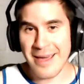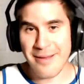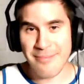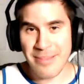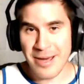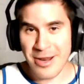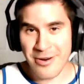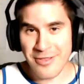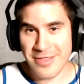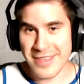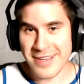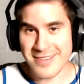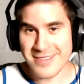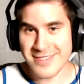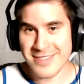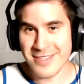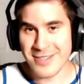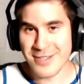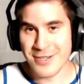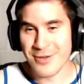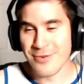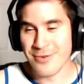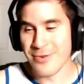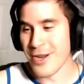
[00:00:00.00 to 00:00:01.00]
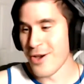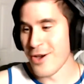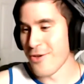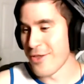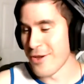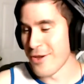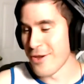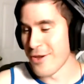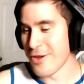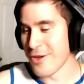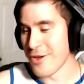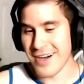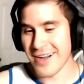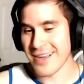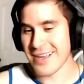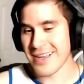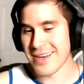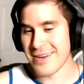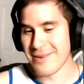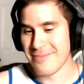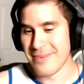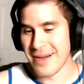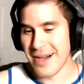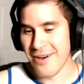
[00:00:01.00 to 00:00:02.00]
better things to do? No, they were talking
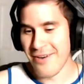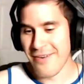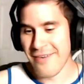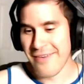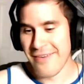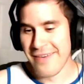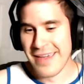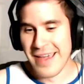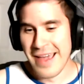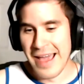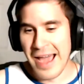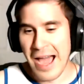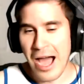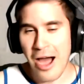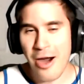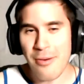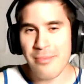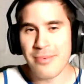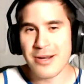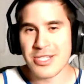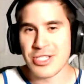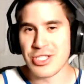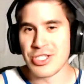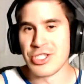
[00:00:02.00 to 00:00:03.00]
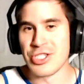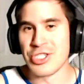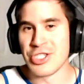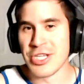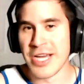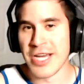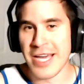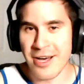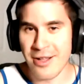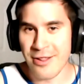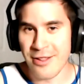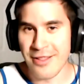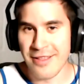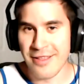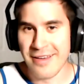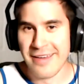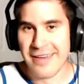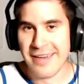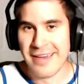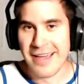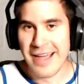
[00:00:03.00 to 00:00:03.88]
about how much gel.